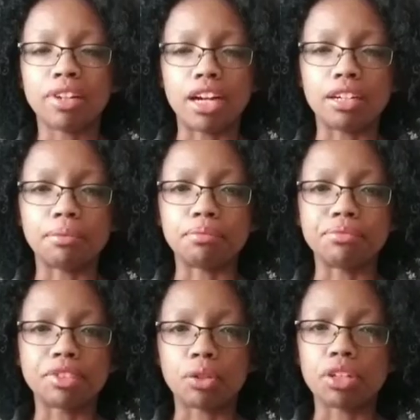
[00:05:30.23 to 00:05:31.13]

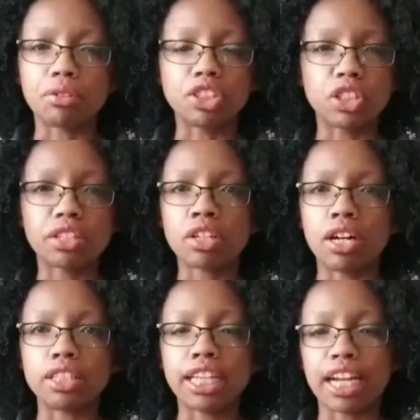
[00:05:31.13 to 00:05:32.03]
I'll go to their
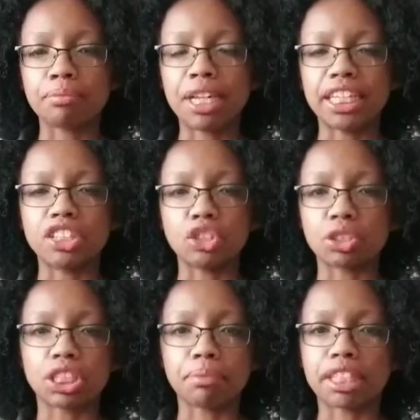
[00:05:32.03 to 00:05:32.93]
contact page
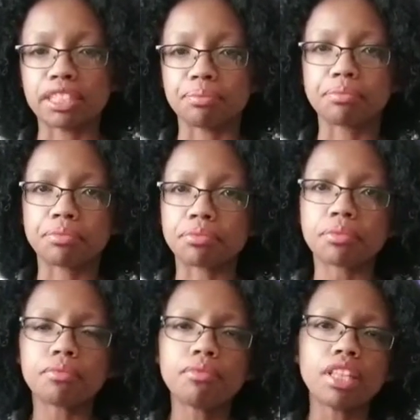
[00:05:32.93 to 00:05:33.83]
or something,
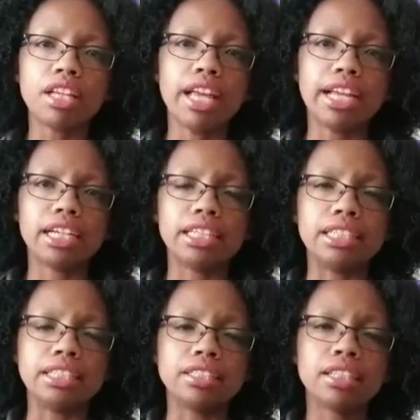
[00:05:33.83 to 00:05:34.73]

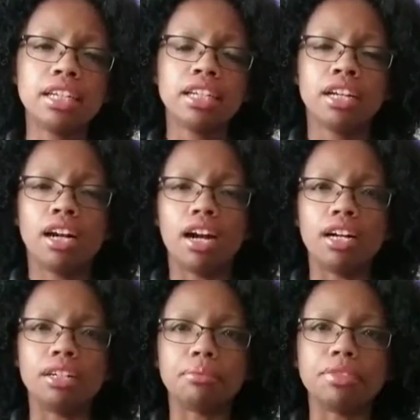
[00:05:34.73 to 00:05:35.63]
and
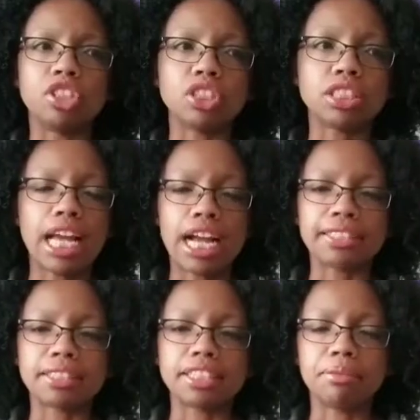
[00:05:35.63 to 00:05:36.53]
just
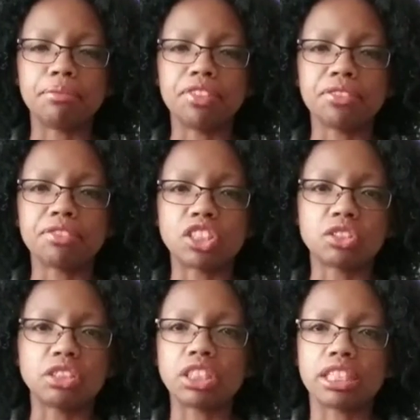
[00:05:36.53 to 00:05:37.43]
ask them,
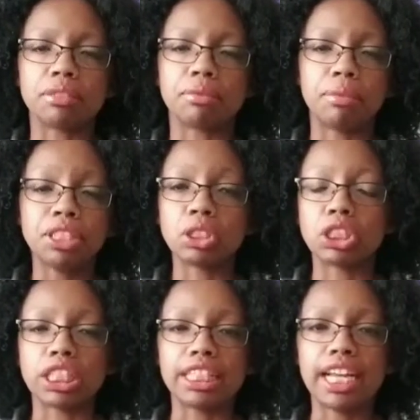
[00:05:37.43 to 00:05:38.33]
just send them a
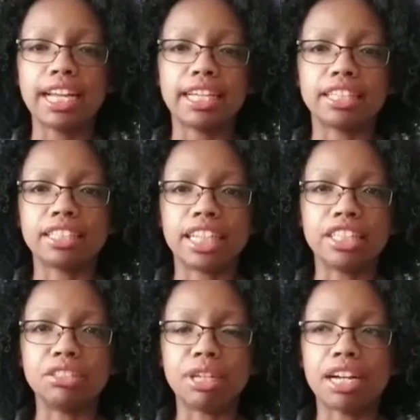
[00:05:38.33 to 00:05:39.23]
message like, hey,
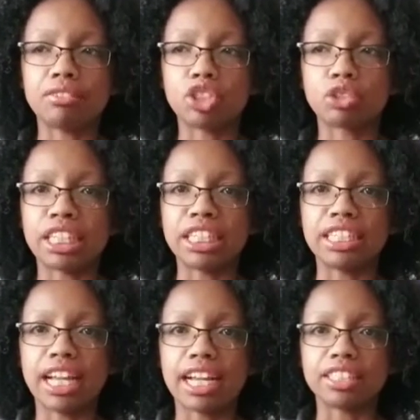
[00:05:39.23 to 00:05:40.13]
can you have a
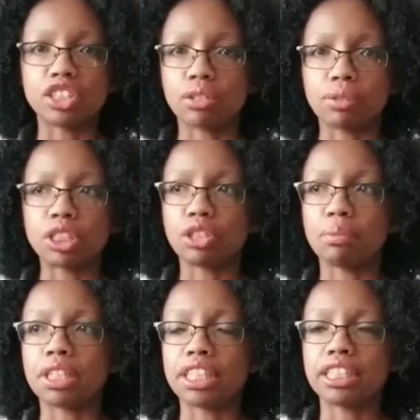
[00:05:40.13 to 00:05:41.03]
training at
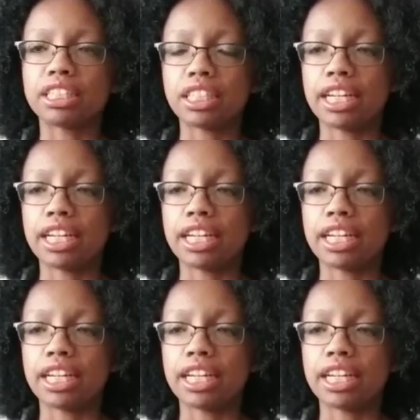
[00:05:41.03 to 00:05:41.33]
so-and-so place?